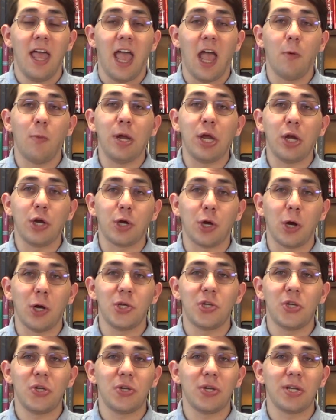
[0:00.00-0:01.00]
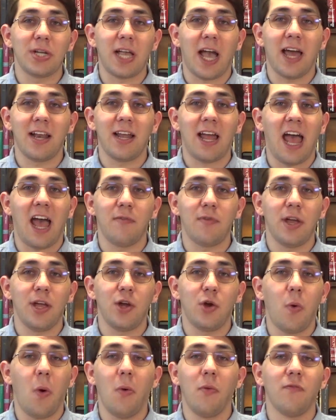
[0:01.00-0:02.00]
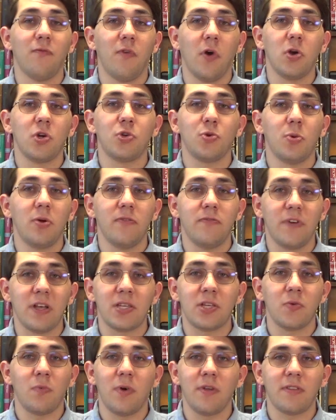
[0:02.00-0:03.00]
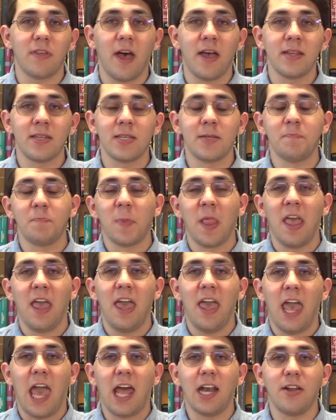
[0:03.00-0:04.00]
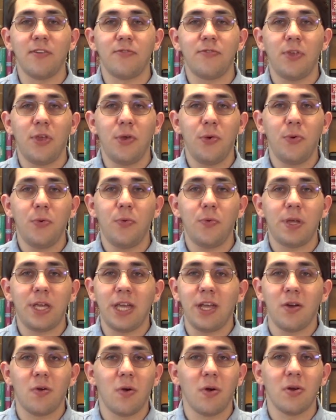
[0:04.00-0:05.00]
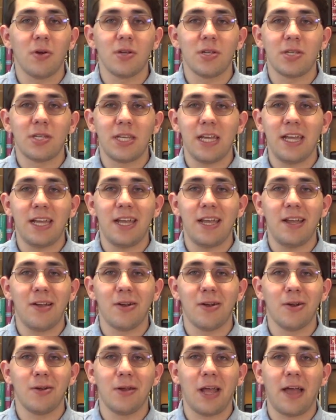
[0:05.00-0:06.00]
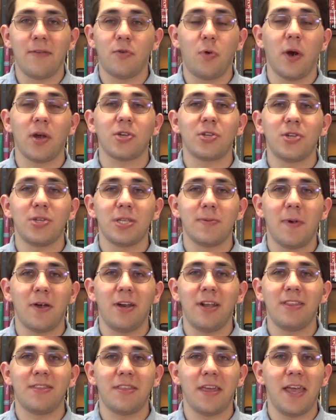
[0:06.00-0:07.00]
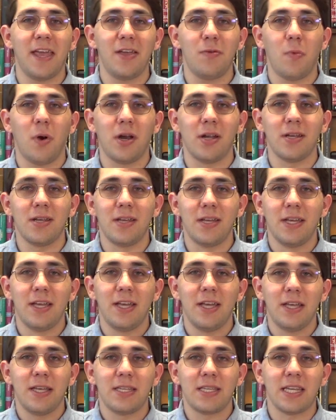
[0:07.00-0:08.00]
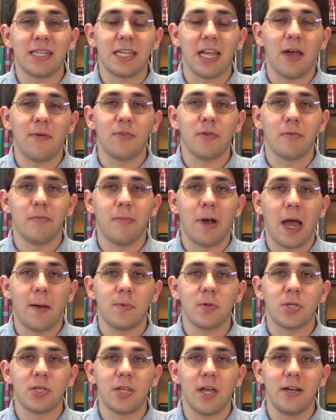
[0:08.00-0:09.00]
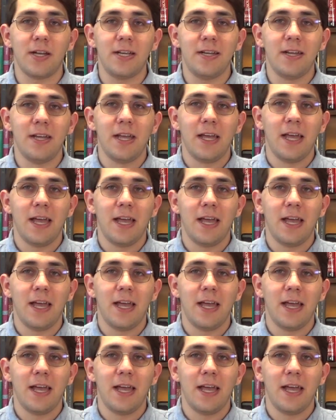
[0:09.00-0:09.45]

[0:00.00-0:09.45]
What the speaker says: And we encourage you to kind of have a, quote, virtual visit with us. And if you hear or see or have questions about anything, want to sit down with a Bible study,